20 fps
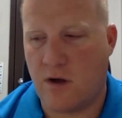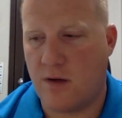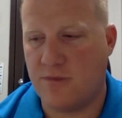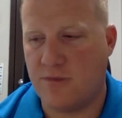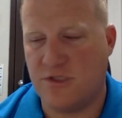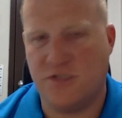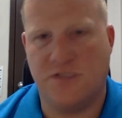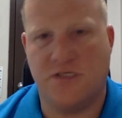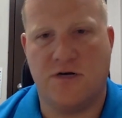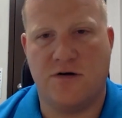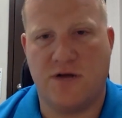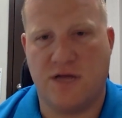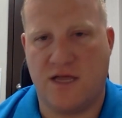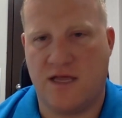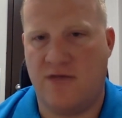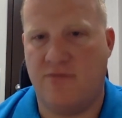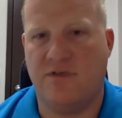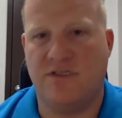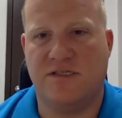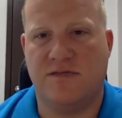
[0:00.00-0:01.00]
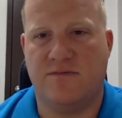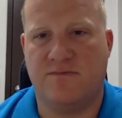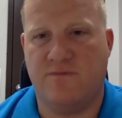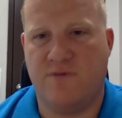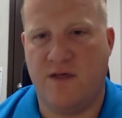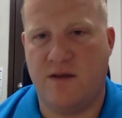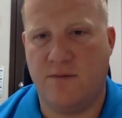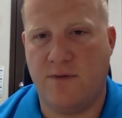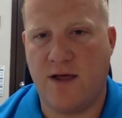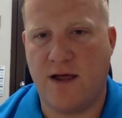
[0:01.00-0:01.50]
options there to give us some
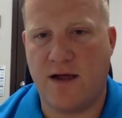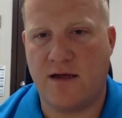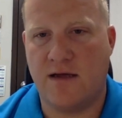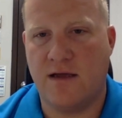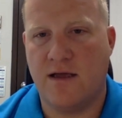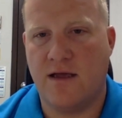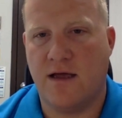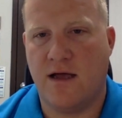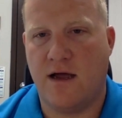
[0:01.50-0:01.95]
feedback.